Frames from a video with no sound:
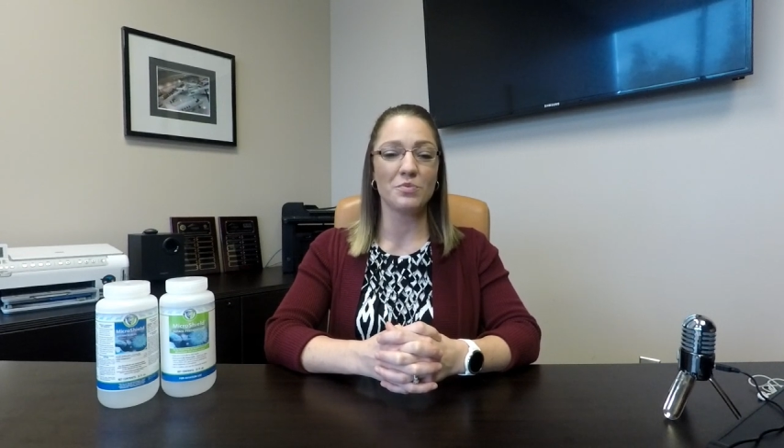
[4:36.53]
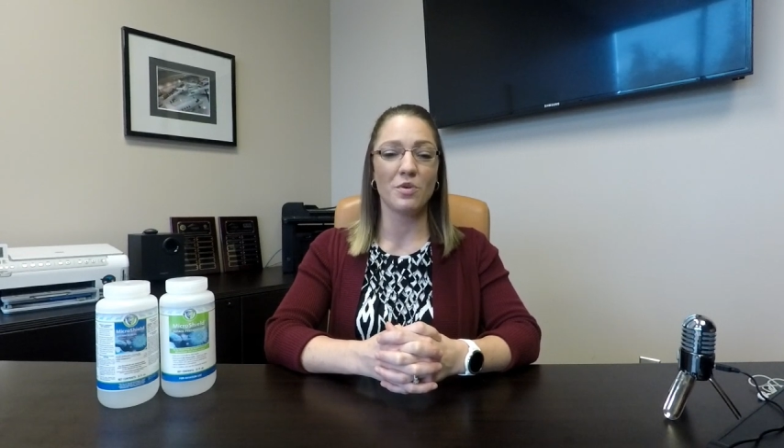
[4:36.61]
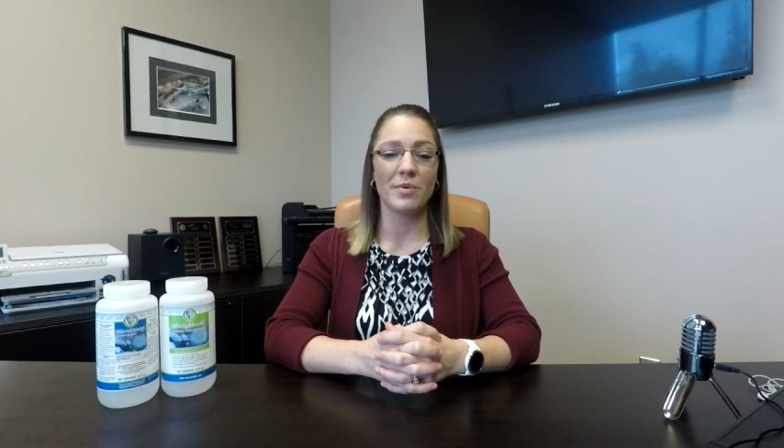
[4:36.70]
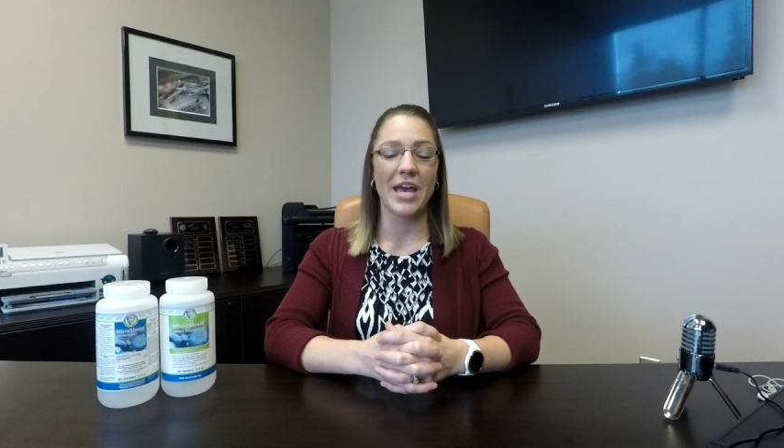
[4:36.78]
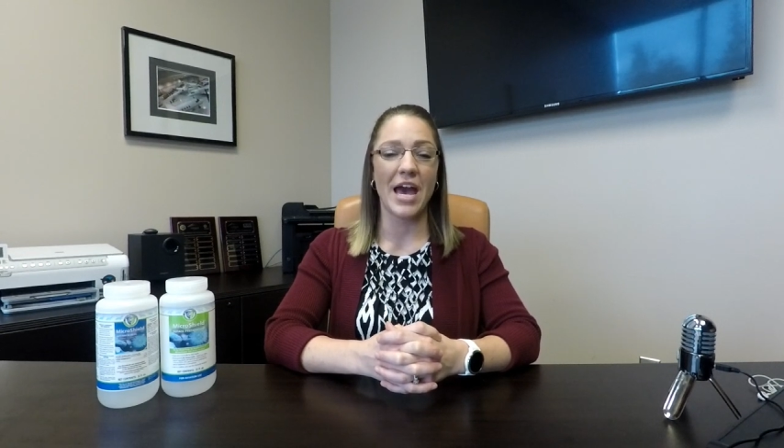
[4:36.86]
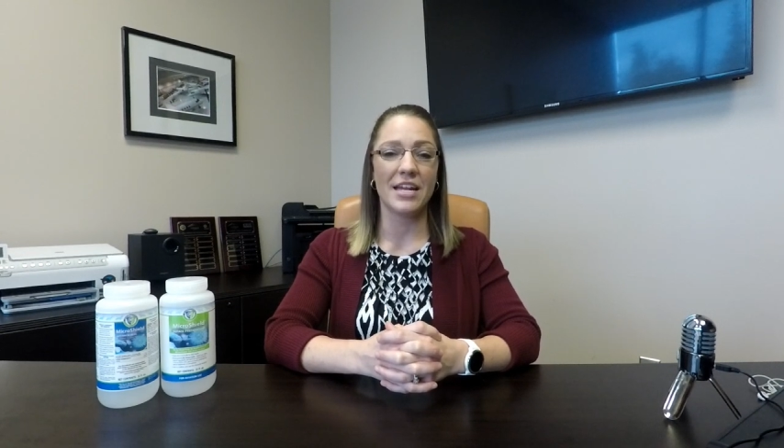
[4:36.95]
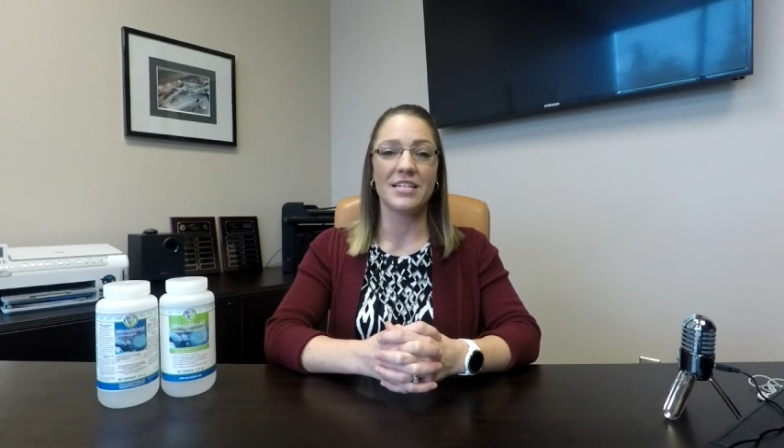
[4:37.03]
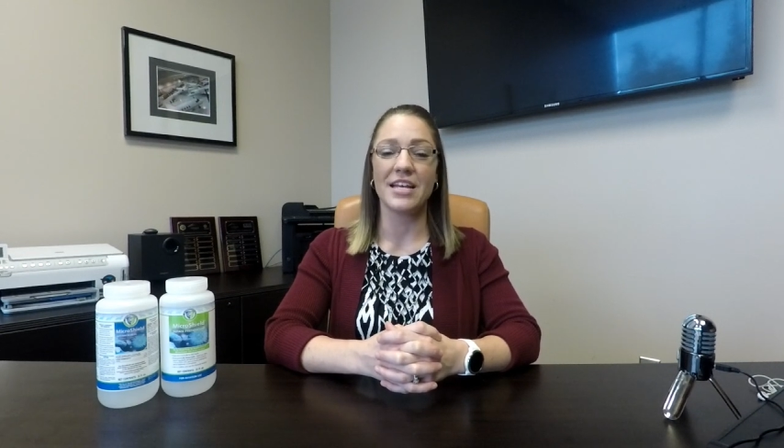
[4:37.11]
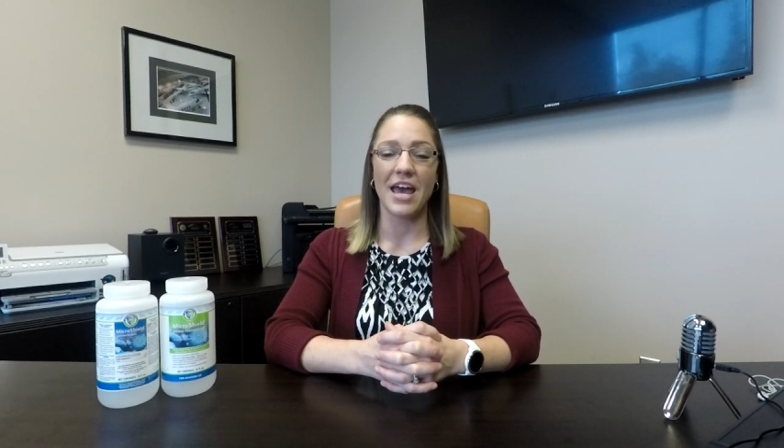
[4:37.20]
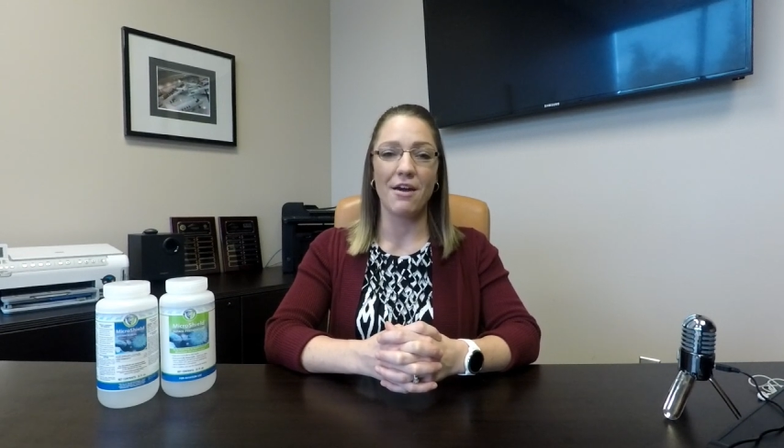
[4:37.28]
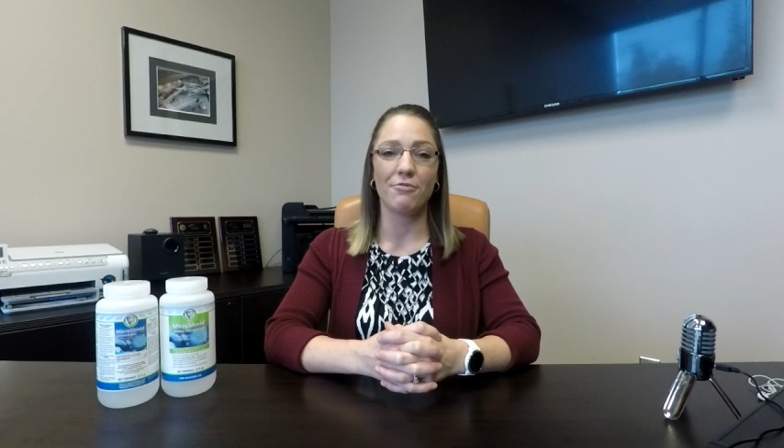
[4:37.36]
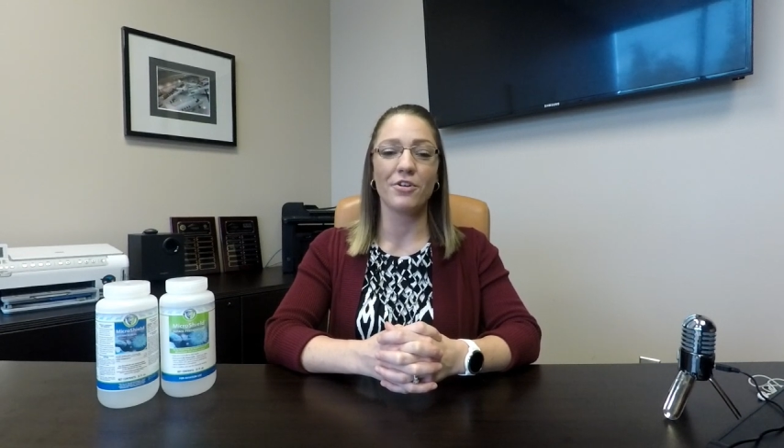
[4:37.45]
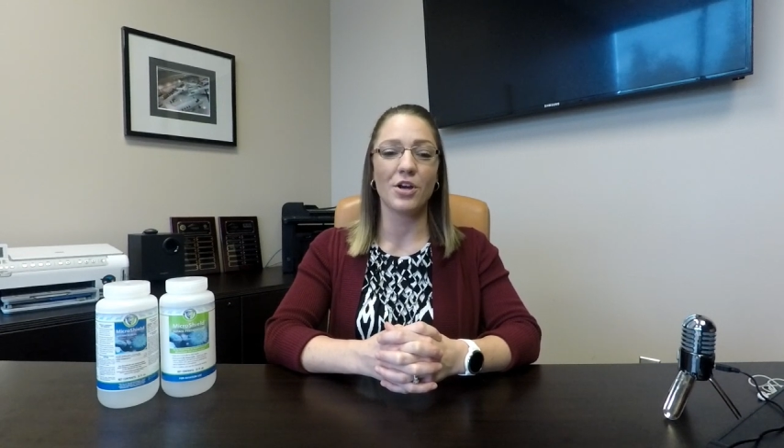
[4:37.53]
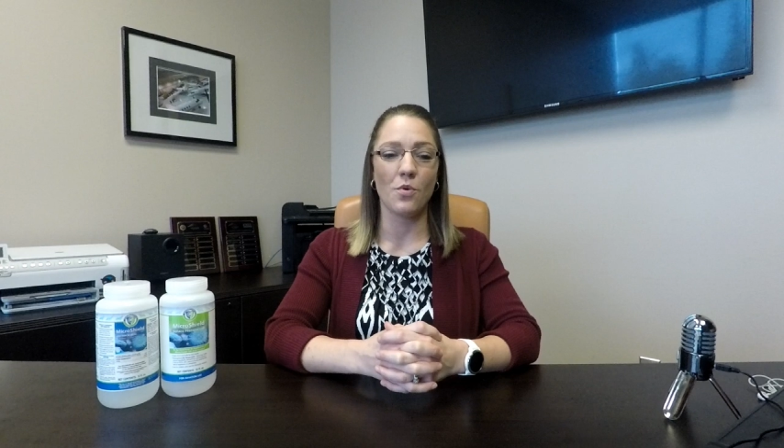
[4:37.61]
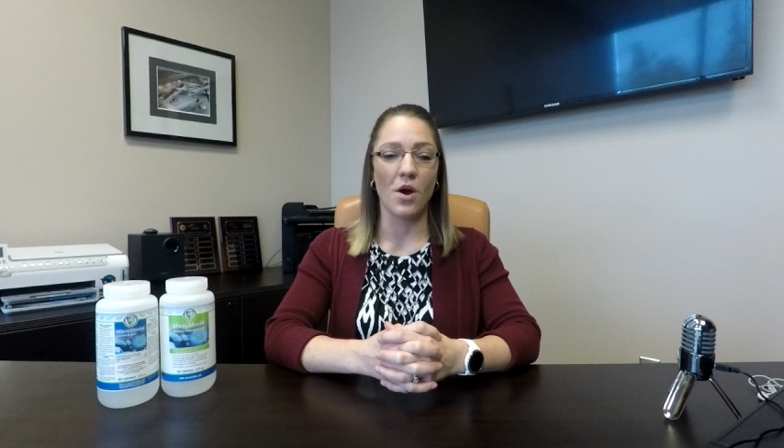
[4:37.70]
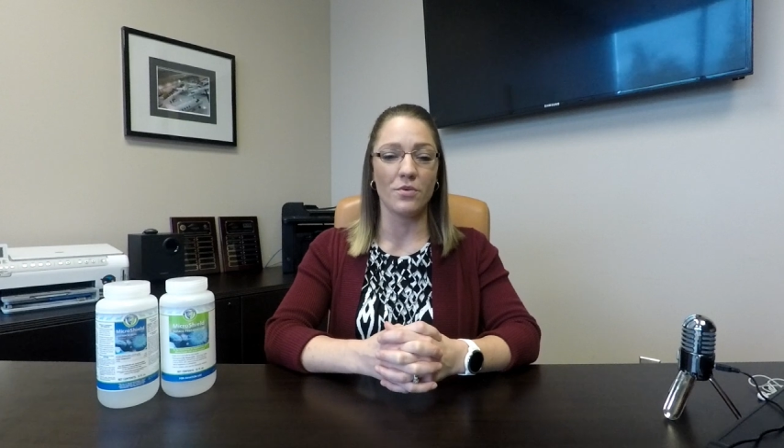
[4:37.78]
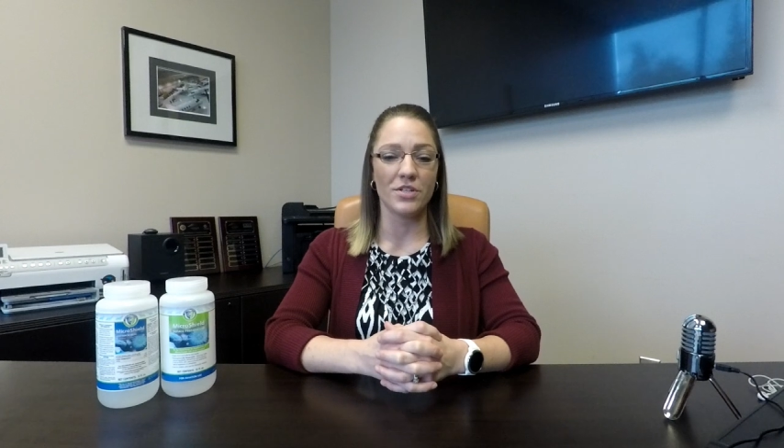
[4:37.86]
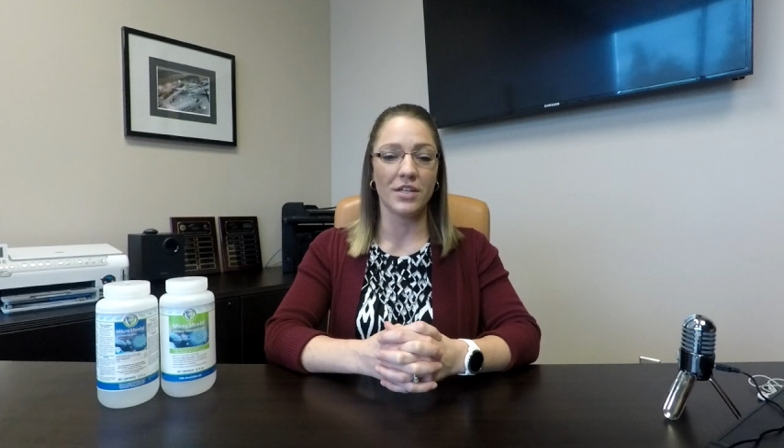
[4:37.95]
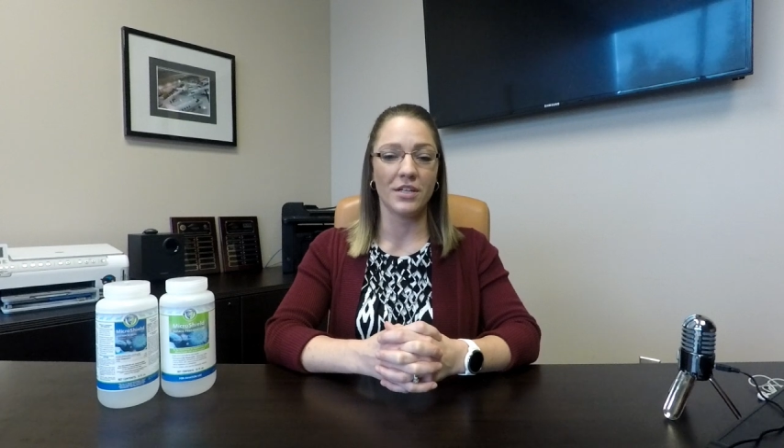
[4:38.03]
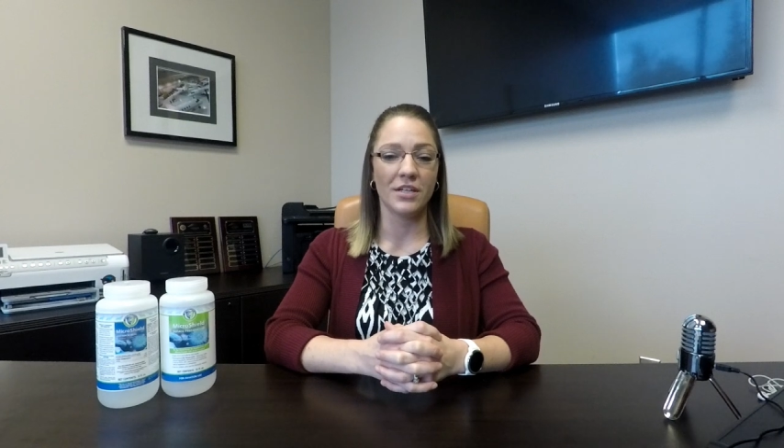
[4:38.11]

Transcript: will be added to every quote.